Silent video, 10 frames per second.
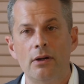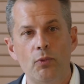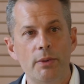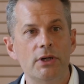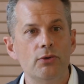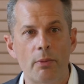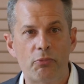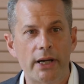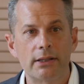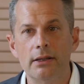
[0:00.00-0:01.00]
Women who are
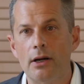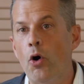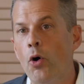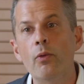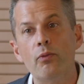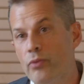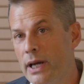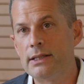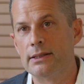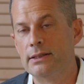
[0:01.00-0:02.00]
pregnant are
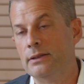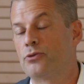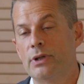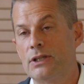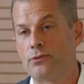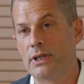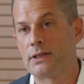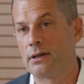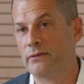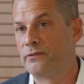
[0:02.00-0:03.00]
already at increased
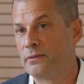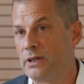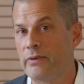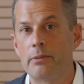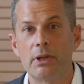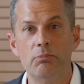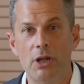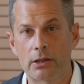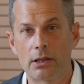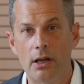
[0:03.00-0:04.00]
risk of developing
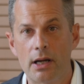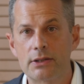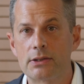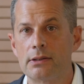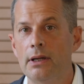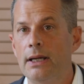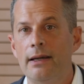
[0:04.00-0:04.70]
blood clots,